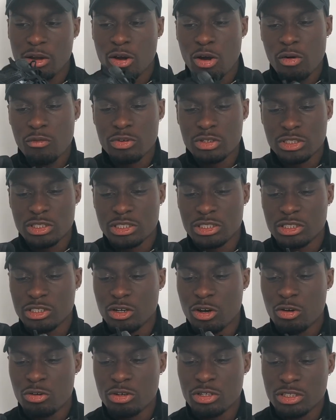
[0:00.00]
Obviously the
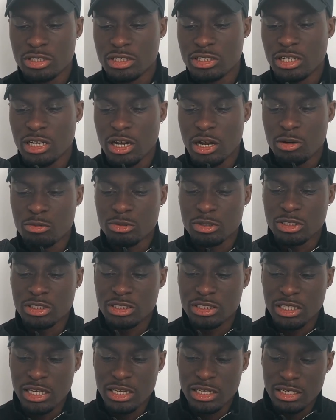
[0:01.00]
only thing I would
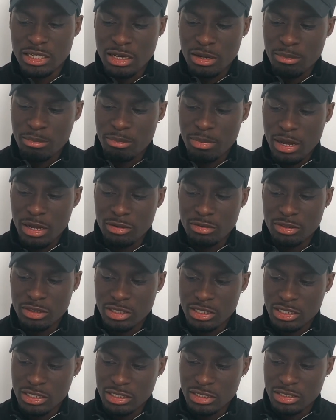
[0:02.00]
say about
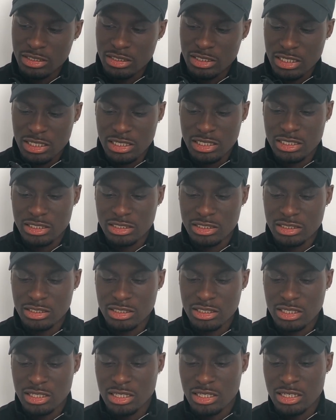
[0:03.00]
these is,
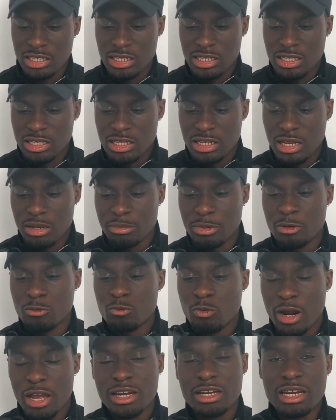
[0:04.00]
I mean
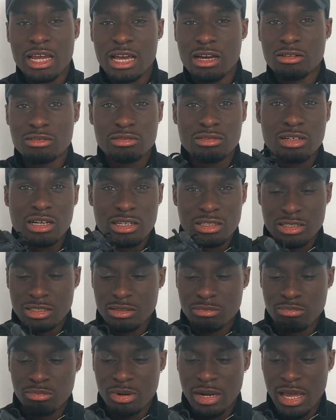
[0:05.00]
right now I
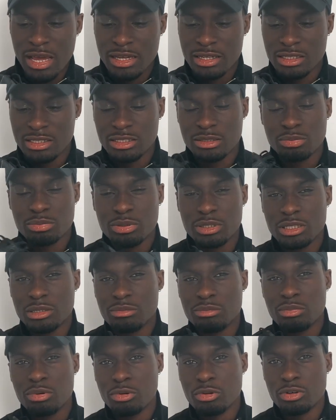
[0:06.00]
think black is pretty
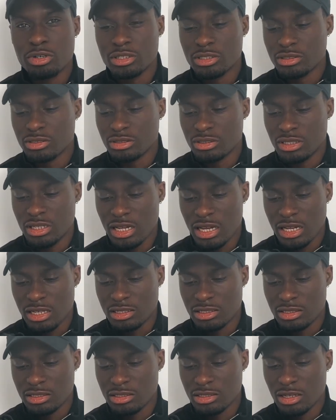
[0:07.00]
boring,
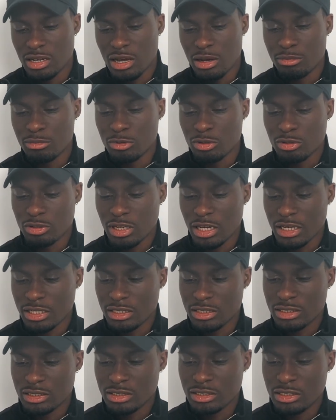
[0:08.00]
and I'm not
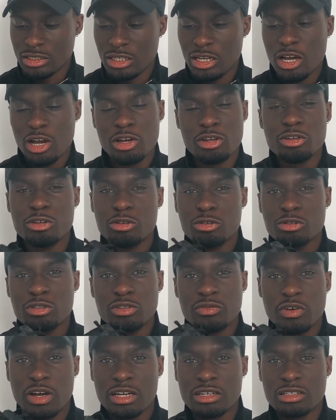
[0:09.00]
like a huge fan